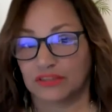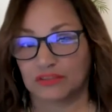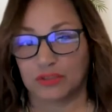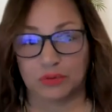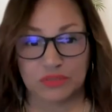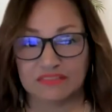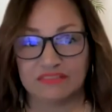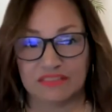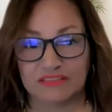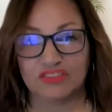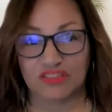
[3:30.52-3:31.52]
two years
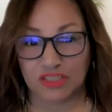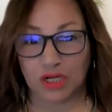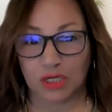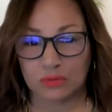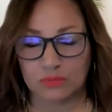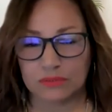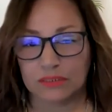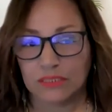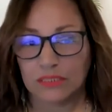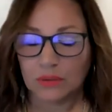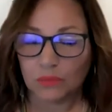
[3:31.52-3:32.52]
into the loan.
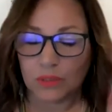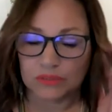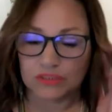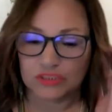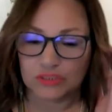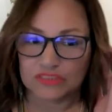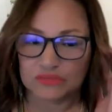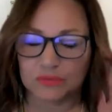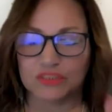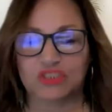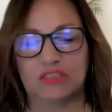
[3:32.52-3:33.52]
What we do is
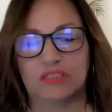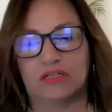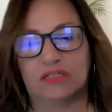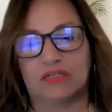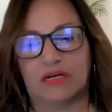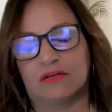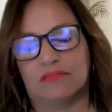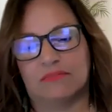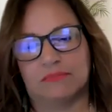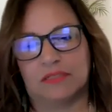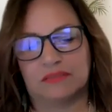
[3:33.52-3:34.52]
return on, uh,
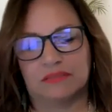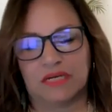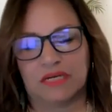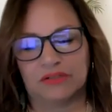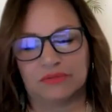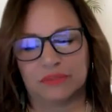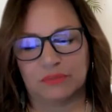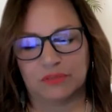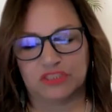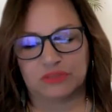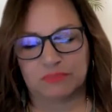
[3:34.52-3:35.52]
on the equity,
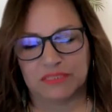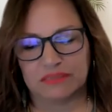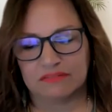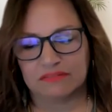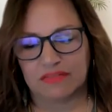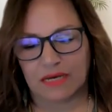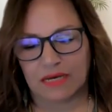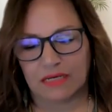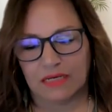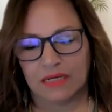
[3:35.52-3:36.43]
which means that